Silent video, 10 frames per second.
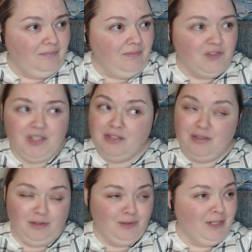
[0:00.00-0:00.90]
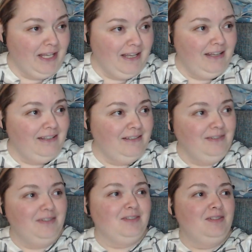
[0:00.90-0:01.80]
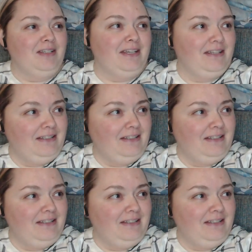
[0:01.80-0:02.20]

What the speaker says: She's not okay. Okay.